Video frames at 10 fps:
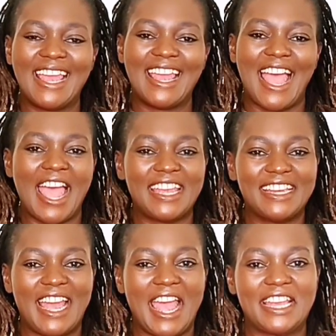Hi
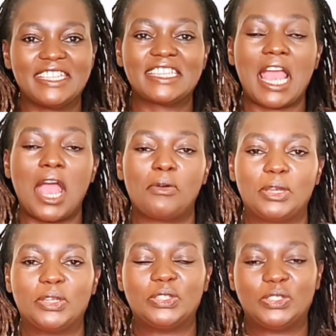guys, how are
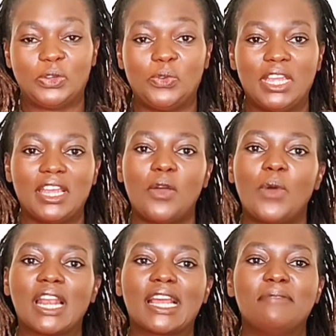you doing?
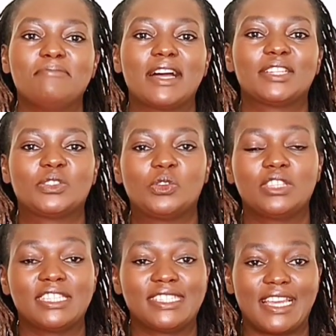Welcome back to
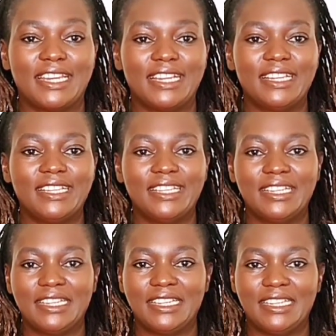this channel.
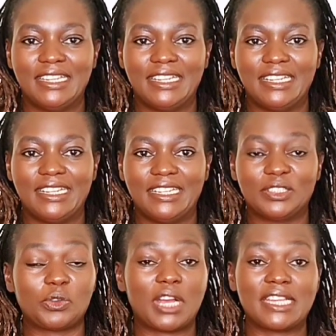
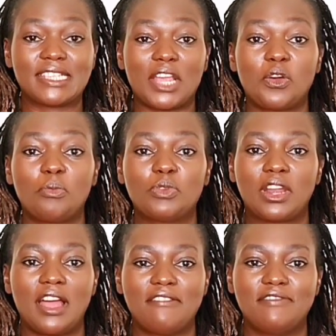So guys, I hope you
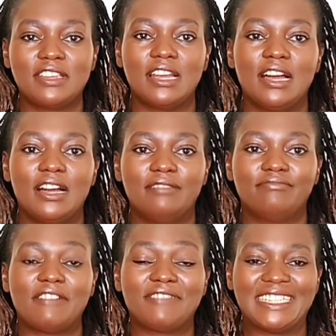are having
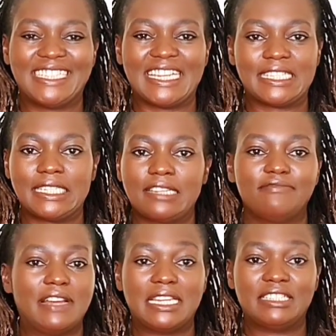a fantastic
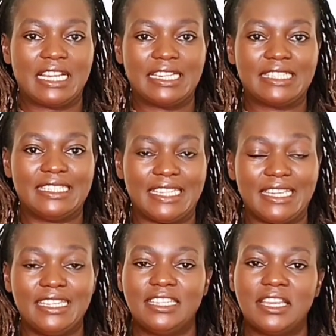Valentine's
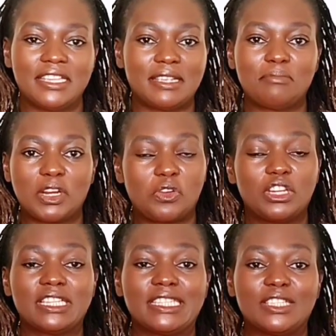Day. Yes, I'm
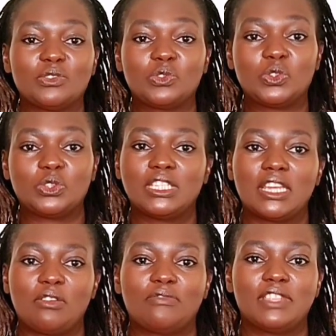recording this on
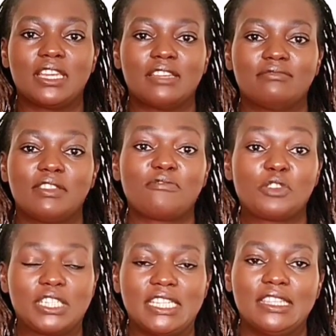Tuesday of the
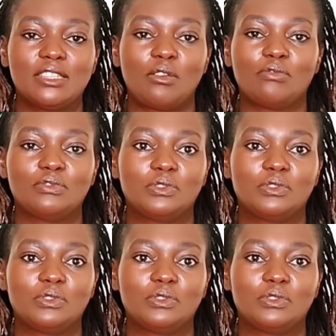14th of